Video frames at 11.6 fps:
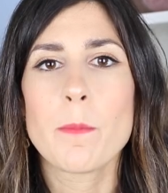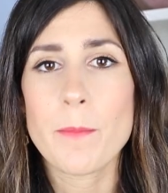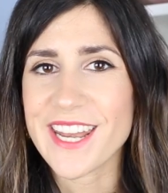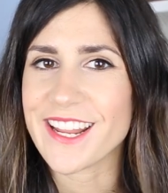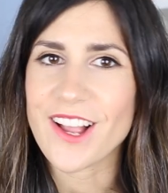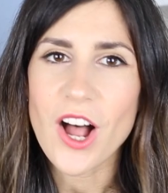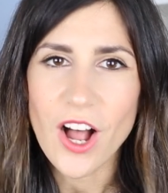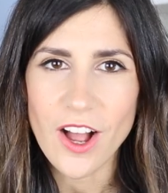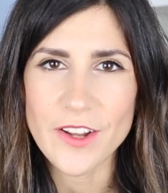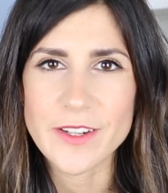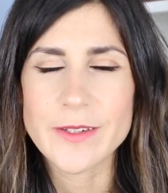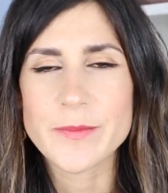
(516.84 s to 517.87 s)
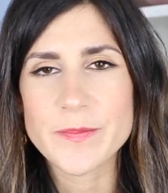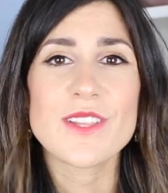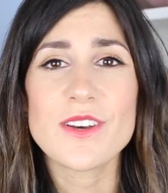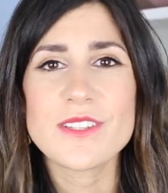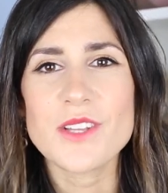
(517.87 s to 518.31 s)
bidding on.
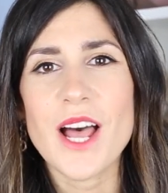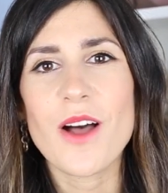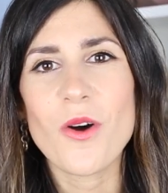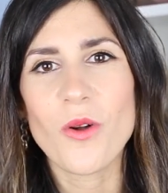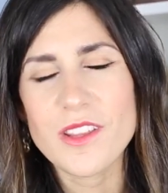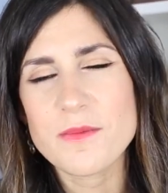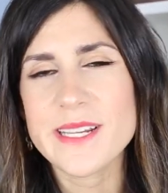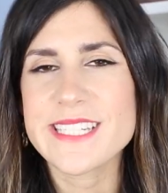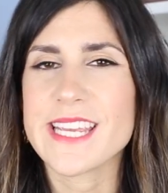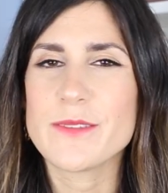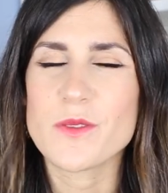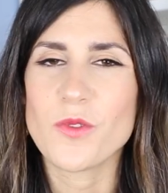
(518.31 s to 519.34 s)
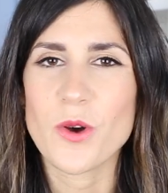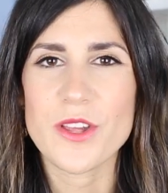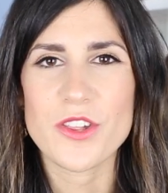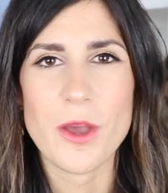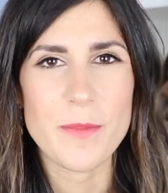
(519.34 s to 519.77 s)
So those are all of my tips
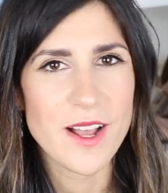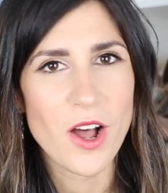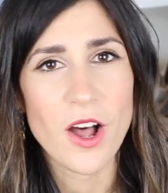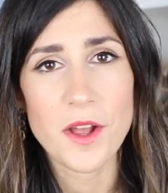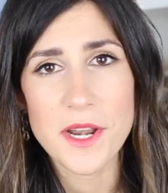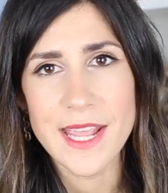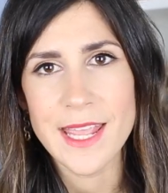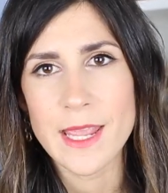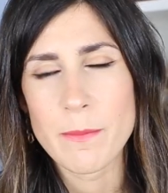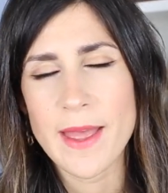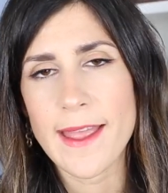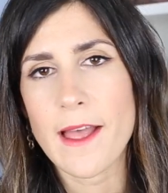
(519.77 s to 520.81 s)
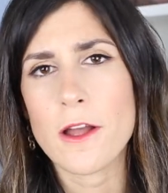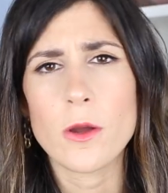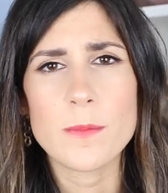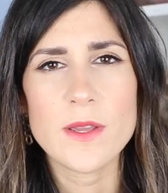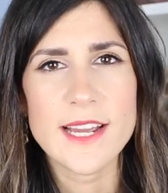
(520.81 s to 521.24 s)
for shopping on eBay. I
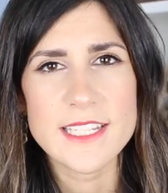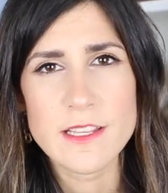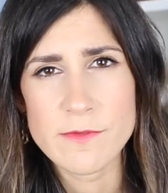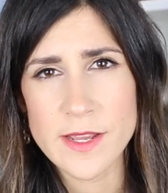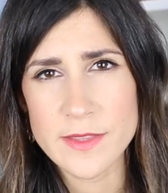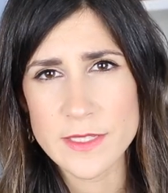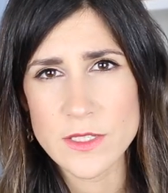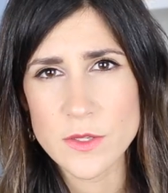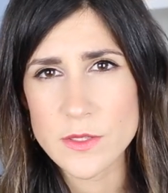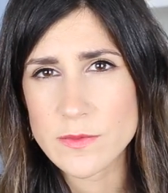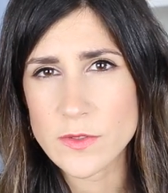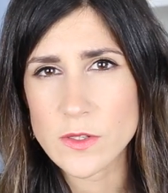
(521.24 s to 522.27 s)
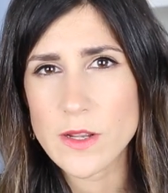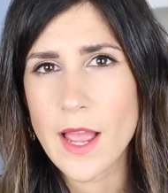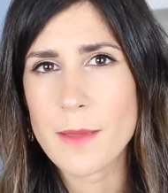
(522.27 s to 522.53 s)
hope you guys have found this useful.